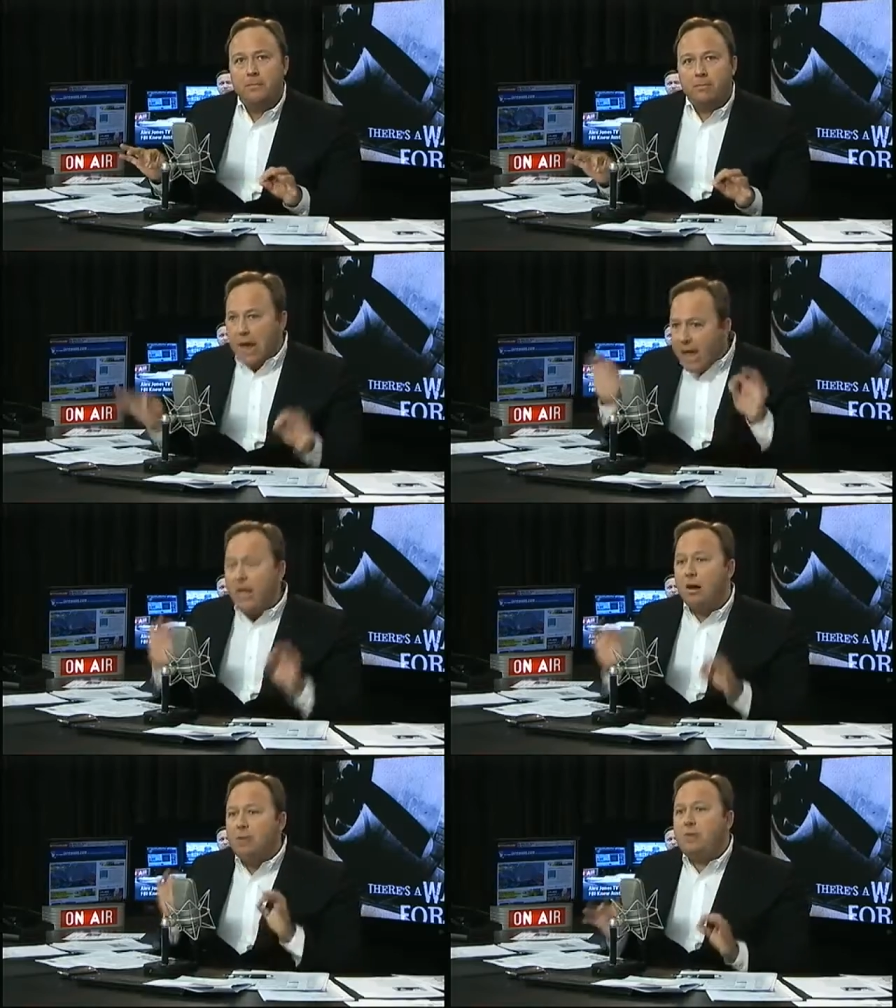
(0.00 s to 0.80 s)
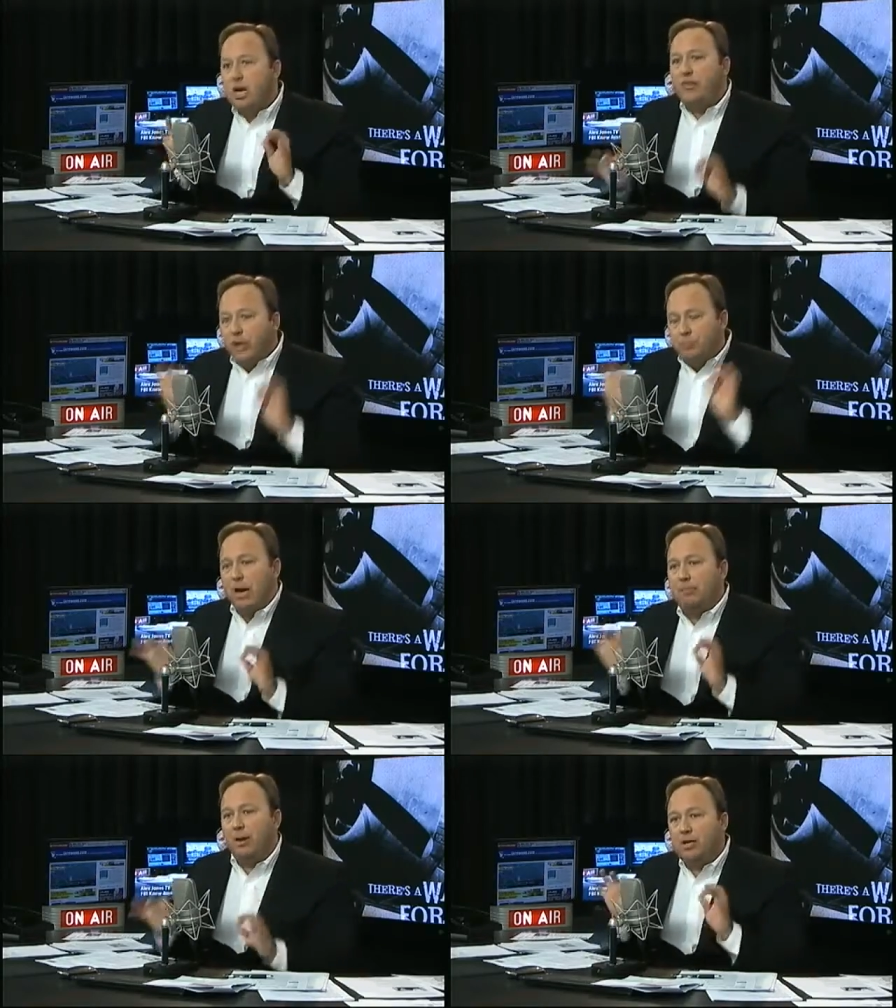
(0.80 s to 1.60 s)
But I guarantee you there's
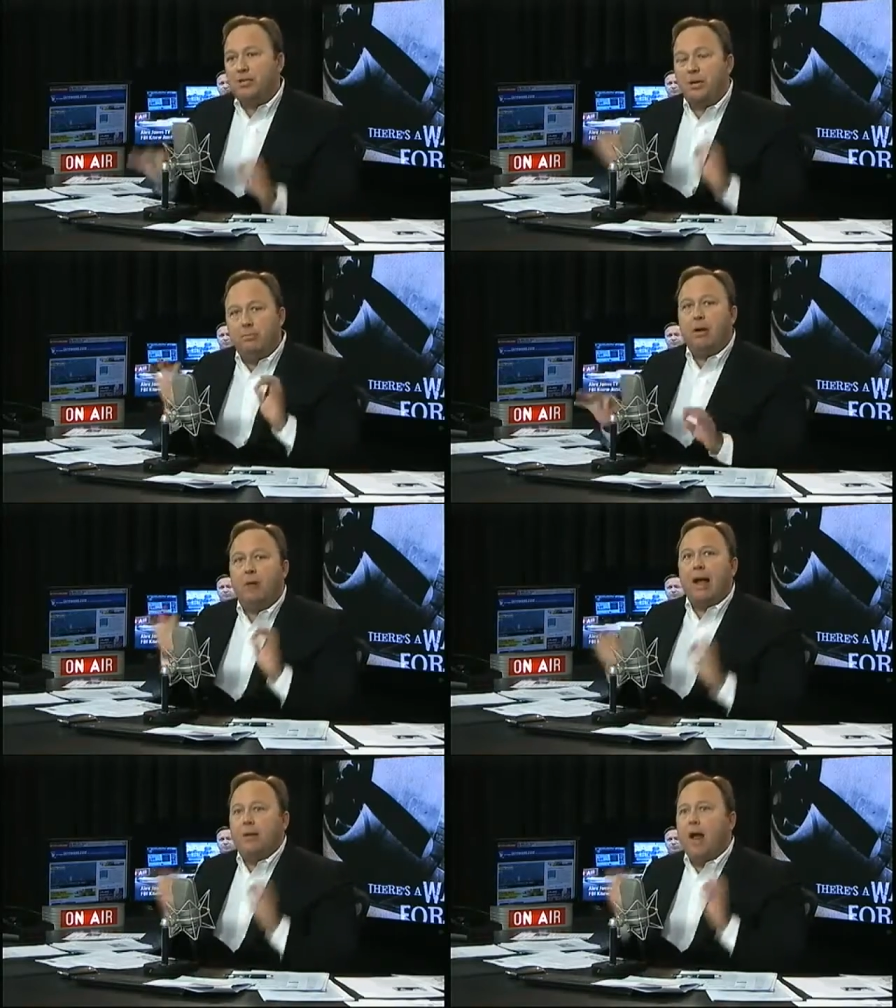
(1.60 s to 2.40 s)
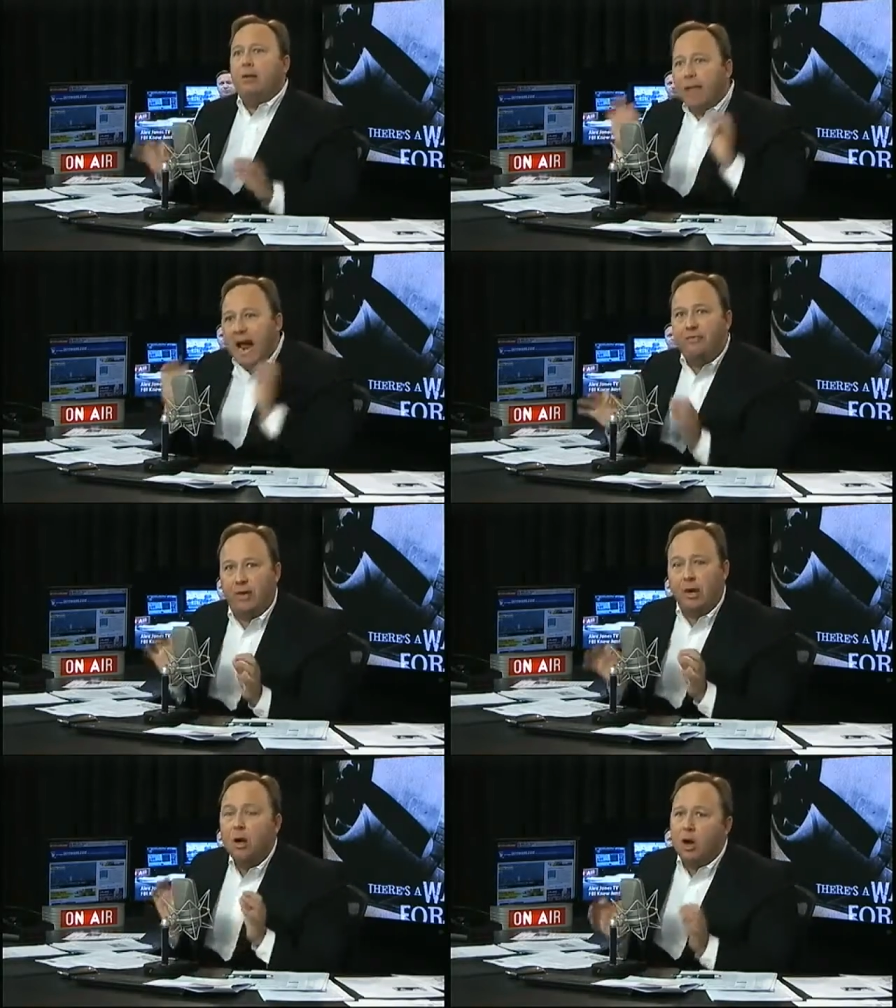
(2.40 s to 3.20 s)
people listening to me right now laughing,